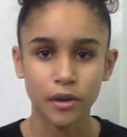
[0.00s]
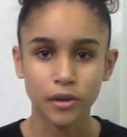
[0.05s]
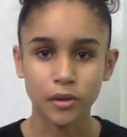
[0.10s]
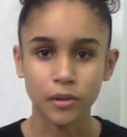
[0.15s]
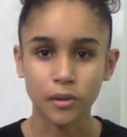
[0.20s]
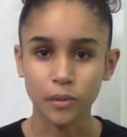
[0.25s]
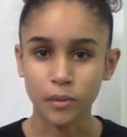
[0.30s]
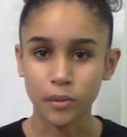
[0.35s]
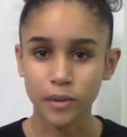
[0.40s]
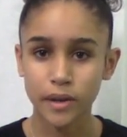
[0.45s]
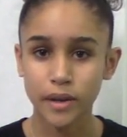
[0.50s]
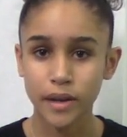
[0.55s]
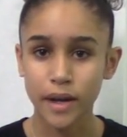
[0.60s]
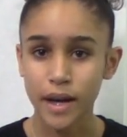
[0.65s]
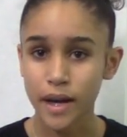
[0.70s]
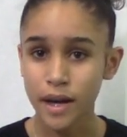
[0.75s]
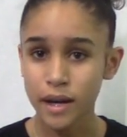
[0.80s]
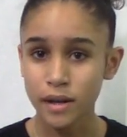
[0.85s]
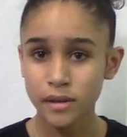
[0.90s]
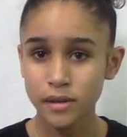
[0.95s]
you
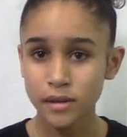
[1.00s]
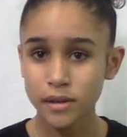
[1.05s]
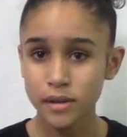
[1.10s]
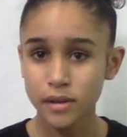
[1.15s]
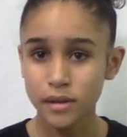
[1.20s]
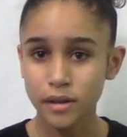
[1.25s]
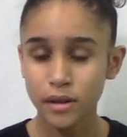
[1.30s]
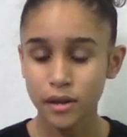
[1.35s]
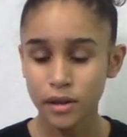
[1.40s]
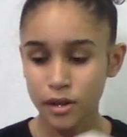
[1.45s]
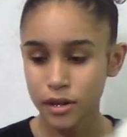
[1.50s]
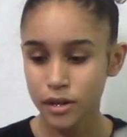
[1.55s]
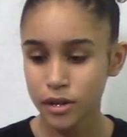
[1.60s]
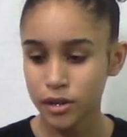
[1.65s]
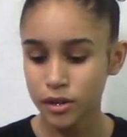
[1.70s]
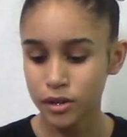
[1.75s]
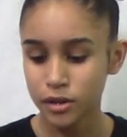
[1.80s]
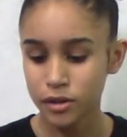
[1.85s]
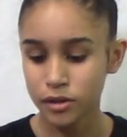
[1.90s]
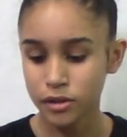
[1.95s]
can't
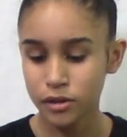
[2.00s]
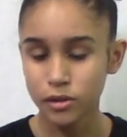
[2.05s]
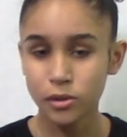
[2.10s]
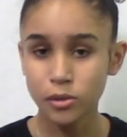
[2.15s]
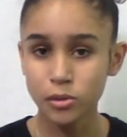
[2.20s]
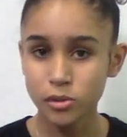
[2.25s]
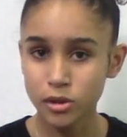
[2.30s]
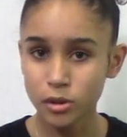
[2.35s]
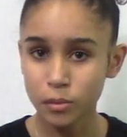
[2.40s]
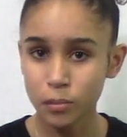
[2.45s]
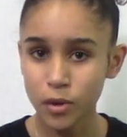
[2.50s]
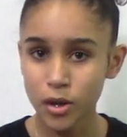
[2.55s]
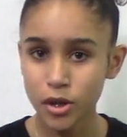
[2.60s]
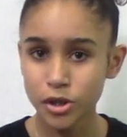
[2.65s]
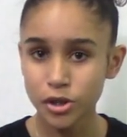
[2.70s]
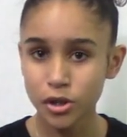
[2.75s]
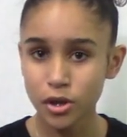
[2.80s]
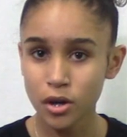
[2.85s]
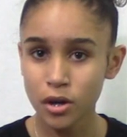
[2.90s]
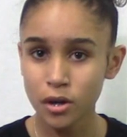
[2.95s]
use the
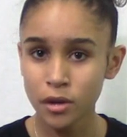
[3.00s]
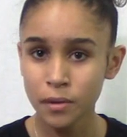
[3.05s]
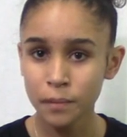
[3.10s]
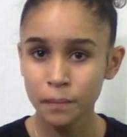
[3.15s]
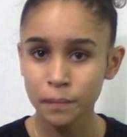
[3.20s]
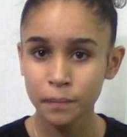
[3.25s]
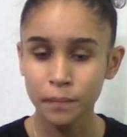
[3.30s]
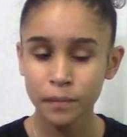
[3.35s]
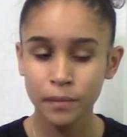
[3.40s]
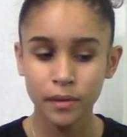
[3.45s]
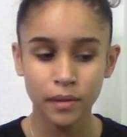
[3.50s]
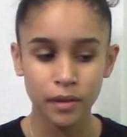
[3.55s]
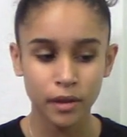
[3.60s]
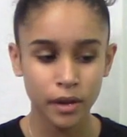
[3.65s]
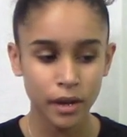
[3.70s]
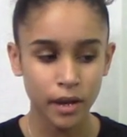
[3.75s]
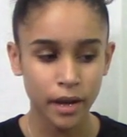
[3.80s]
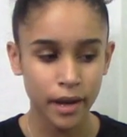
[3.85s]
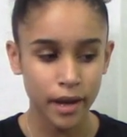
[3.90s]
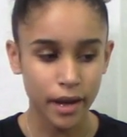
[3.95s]
brush on.
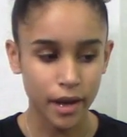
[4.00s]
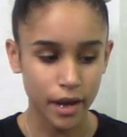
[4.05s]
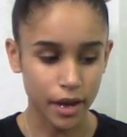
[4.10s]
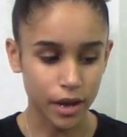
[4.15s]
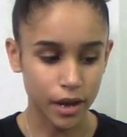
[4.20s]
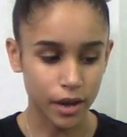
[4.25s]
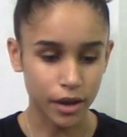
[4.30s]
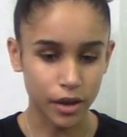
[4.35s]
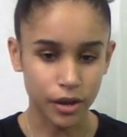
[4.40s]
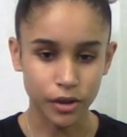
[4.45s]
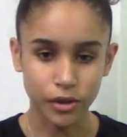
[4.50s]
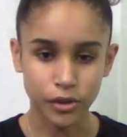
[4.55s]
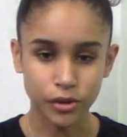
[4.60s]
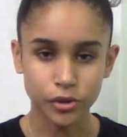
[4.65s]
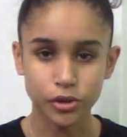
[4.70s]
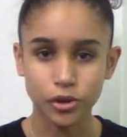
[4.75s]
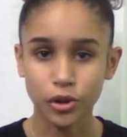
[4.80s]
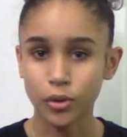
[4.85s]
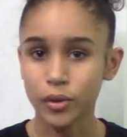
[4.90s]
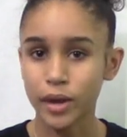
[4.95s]
And
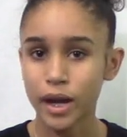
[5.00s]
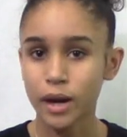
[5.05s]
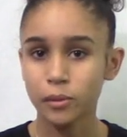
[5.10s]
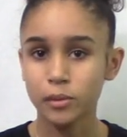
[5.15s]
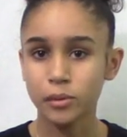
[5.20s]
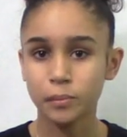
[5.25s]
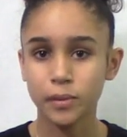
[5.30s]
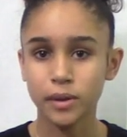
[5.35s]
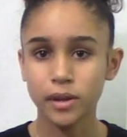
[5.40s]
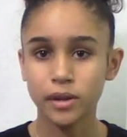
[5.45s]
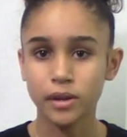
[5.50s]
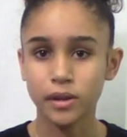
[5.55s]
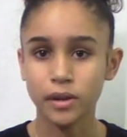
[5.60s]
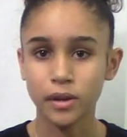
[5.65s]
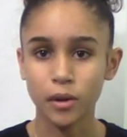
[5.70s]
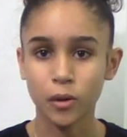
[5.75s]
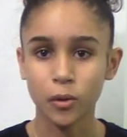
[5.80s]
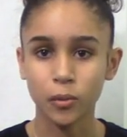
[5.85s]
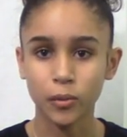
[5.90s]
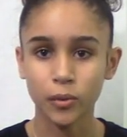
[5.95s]
so that would be
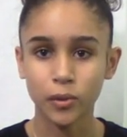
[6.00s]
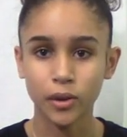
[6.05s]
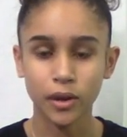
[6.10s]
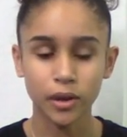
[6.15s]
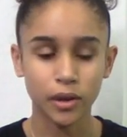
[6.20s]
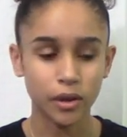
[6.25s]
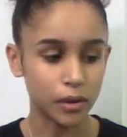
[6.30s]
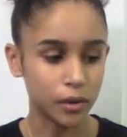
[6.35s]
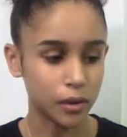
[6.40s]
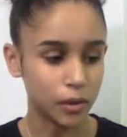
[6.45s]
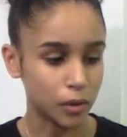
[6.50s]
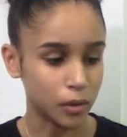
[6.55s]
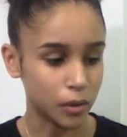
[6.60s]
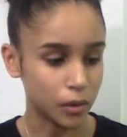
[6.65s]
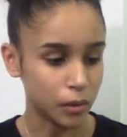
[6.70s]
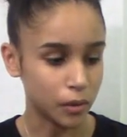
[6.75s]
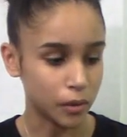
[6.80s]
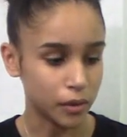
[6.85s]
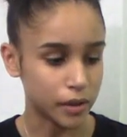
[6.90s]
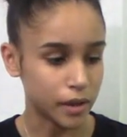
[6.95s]
the only
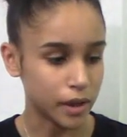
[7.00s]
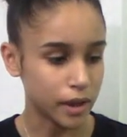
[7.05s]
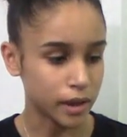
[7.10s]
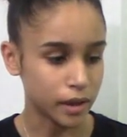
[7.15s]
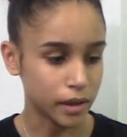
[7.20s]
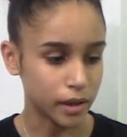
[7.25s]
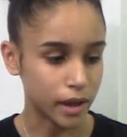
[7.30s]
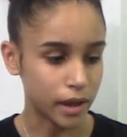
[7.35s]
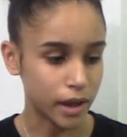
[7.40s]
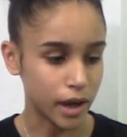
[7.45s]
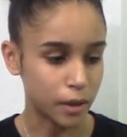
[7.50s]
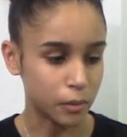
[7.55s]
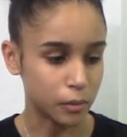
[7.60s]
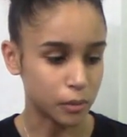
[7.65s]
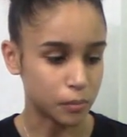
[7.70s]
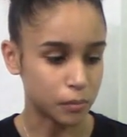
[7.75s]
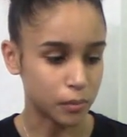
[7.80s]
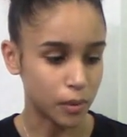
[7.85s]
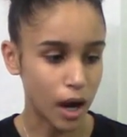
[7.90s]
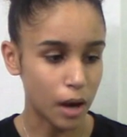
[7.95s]
little thing that I
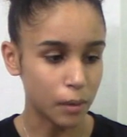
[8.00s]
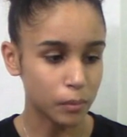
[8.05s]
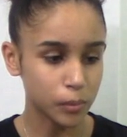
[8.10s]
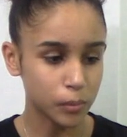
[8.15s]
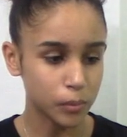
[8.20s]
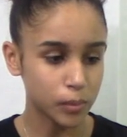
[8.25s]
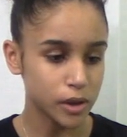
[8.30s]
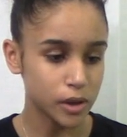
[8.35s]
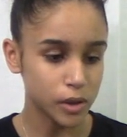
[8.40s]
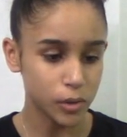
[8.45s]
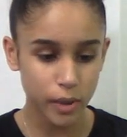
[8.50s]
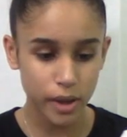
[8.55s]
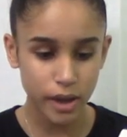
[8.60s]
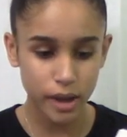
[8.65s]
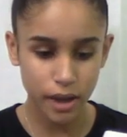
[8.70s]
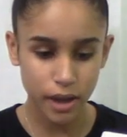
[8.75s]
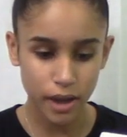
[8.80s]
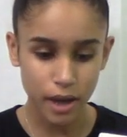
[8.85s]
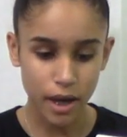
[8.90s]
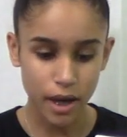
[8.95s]
would probably
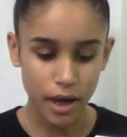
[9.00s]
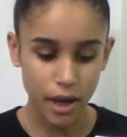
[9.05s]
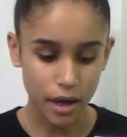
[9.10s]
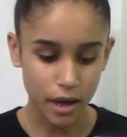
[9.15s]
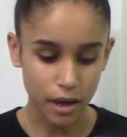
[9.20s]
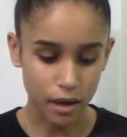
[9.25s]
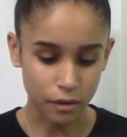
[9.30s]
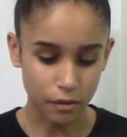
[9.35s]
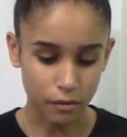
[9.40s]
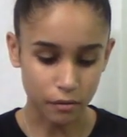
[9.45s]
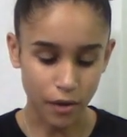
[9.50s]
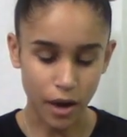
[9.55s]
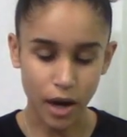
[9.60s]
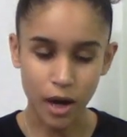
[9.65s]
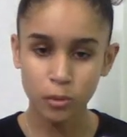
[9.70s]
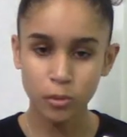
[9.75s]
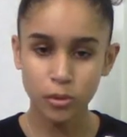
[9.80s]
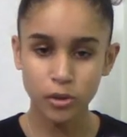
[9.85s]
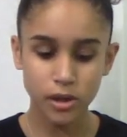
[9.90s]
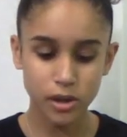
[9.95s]
tweak if
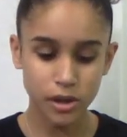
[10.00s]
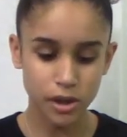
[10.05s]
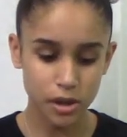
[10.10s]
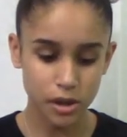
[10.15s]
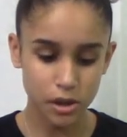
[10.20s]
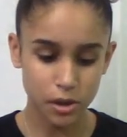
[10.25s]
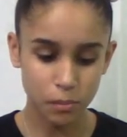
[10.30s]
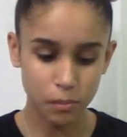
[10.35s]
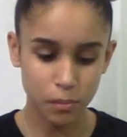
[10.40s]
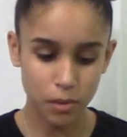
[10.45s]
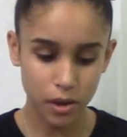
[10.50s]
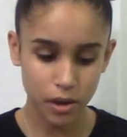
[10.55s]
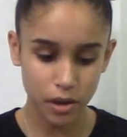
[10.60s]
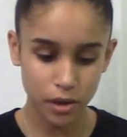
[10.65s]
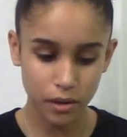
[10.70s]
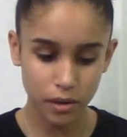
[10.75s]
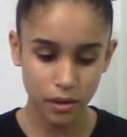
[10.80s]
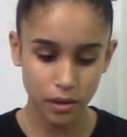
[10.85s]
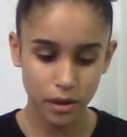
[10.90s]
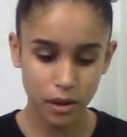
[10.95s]
I were the Markk
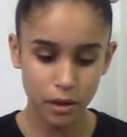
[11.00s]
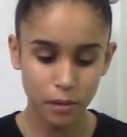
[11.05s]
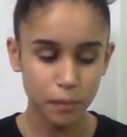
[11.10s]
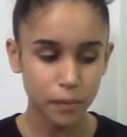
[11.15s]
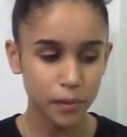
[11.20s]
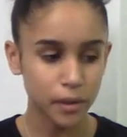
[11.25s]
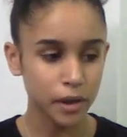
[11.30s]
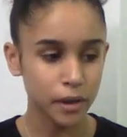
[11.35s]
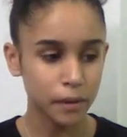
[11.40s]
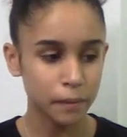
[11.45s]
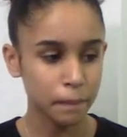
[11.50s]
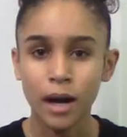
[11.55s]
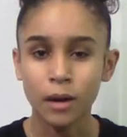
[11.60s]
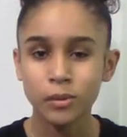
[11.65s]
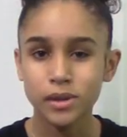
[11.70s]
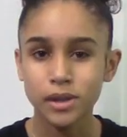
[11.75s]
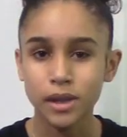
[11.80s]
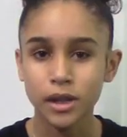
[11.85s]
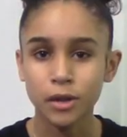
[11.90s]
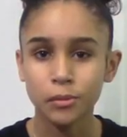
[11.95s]
company. I
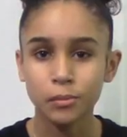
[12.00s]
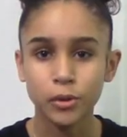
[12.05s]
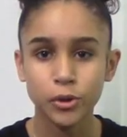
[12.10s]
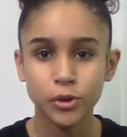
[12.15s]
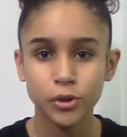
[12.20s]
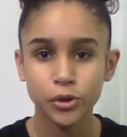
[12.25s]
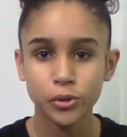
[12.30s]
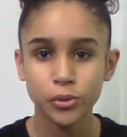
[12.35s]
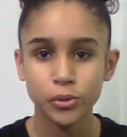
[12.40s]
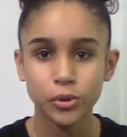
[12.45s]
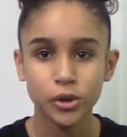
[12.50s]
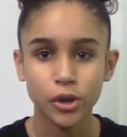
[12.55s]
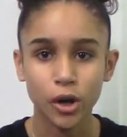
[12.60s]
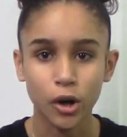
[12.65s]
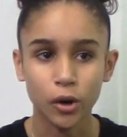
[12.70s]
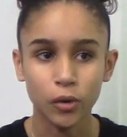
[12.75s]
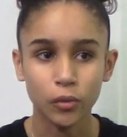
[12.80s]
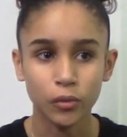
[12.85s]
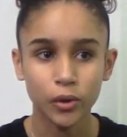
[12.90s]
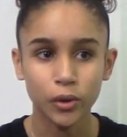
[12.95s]
would say that most shoes
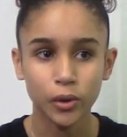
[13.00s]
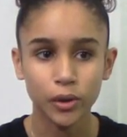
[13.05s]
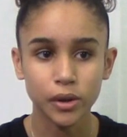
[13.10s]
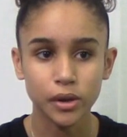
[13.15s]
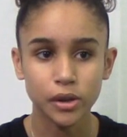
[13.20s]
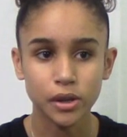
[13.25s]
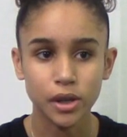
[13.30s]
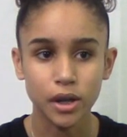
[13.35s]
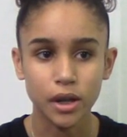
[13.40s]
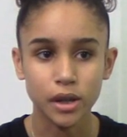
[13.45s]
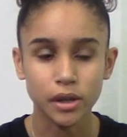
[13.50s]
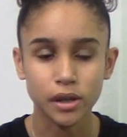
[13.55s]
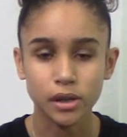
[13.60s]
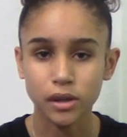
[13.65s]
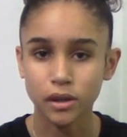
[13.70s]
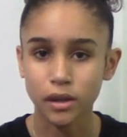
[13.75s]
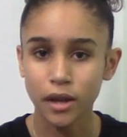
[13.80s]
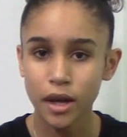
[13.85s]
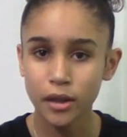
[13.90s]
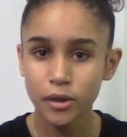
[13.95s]
are really
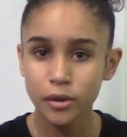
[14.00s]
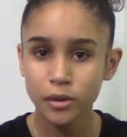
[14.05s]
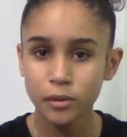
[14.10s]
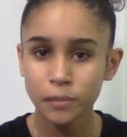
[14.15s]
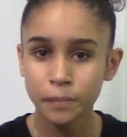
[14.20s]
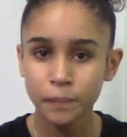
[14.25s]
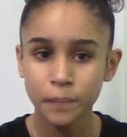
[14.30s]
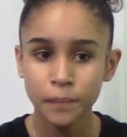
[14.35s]
just leather,